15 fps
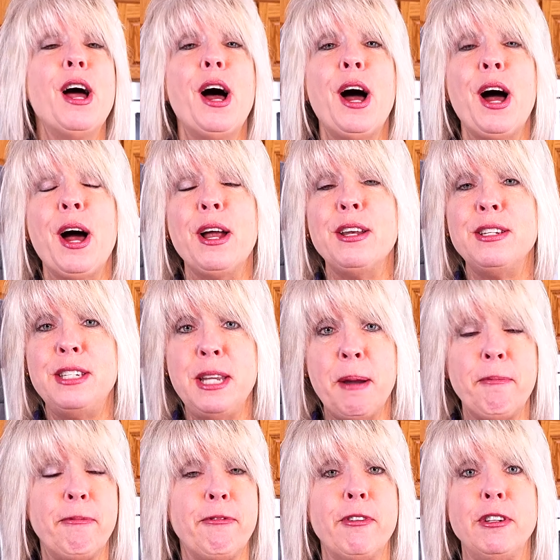uh,
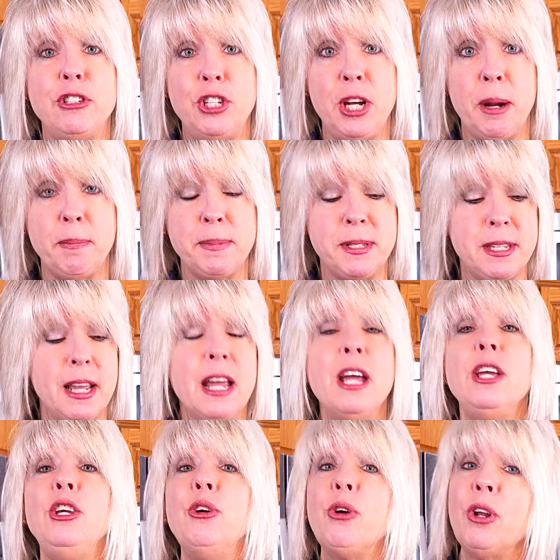dip for chips,
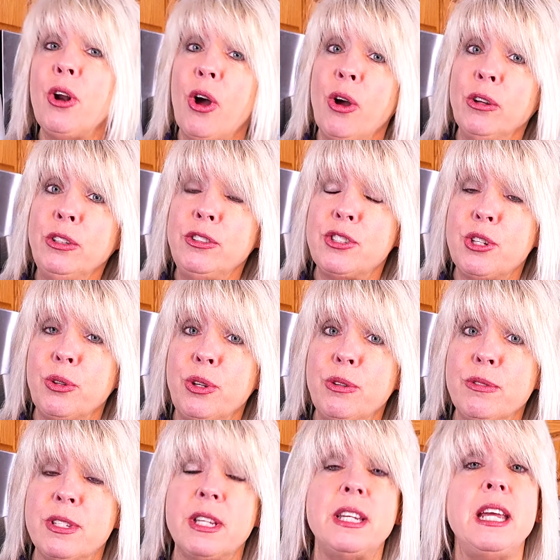you can also
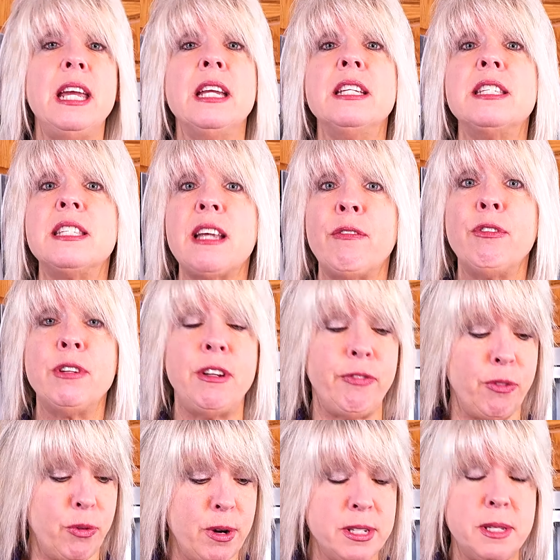use it in several
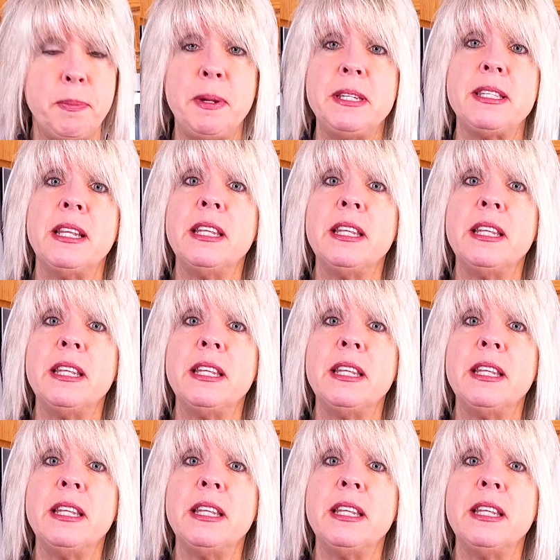different recipes,